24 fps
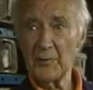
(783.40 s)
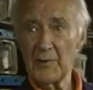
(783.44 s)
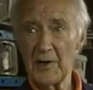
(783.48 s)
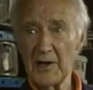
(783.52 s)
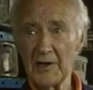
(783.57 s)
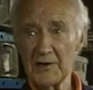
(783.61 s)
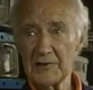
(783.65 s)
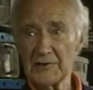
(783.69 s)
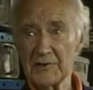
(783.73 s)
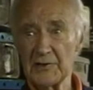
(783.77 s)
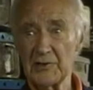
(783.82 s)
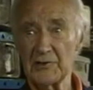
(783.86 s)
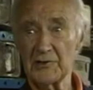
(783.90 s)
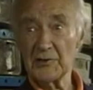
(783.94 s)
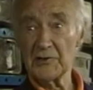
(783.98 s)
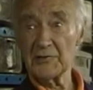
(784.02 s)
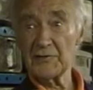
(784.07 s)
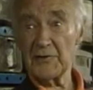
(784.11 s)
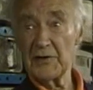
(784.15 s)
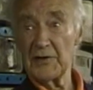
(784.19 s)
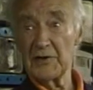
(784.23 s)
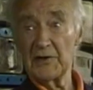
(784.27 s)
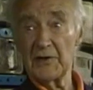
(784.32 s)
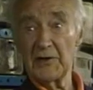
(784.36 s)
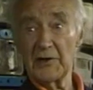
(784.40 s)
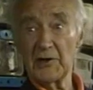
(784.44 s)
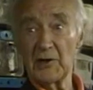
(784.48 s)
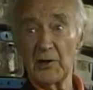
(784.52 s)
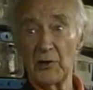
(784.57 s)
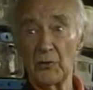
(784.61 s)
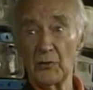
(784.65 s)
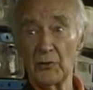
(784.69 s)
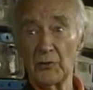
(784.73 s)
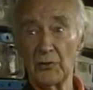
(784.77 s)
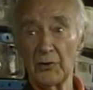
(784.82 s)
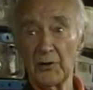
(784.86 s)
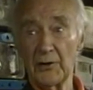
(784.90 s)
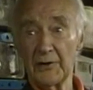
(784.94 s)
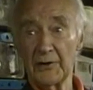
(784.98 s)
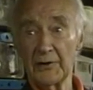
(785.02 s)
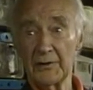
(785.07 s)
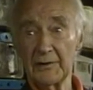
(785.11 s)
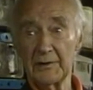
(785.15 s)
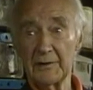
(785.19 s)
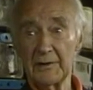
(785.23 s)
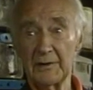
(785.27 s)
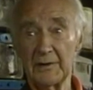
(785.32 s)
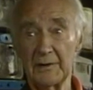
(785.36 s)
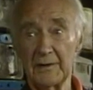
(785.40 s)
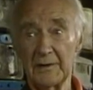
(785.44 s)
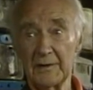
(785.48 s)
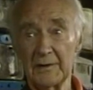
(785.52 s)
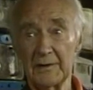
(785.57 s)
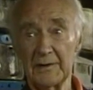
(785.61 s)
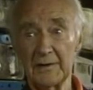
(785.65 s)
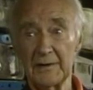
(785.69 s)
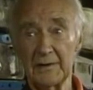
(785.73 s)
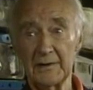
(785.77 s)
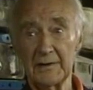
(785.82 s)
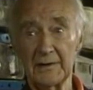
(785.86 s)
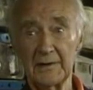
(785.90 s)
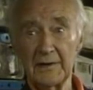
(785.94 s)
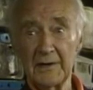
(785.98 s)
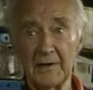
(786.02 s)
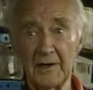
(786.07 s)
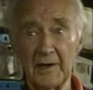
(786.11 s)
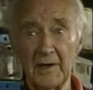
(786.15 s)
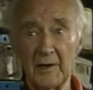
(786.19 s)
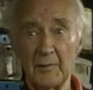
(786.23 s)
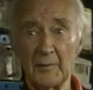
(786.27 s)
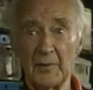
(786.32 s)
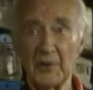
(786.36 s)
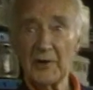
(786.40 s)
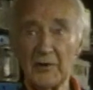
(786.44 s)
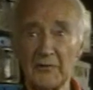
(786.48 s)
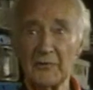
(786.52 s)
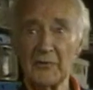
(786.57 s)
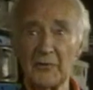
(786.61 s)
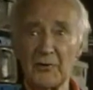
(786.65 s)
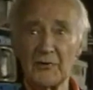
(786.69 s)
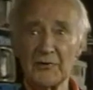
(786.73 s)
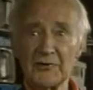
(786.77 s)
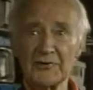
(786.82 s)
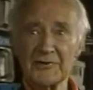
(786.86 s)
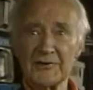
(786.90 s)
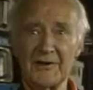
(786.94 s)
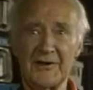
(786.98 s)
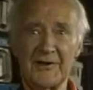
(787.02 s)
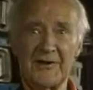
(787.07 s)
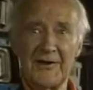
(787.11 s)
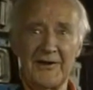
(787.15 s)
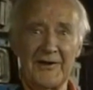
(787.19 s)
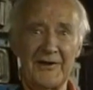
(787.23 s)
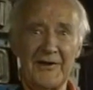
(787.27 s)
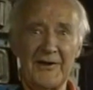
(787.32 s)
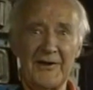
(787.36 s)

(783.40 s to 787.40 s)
economiser, you'd just feed it cold. Yeah. Yeah. yeah. But of course,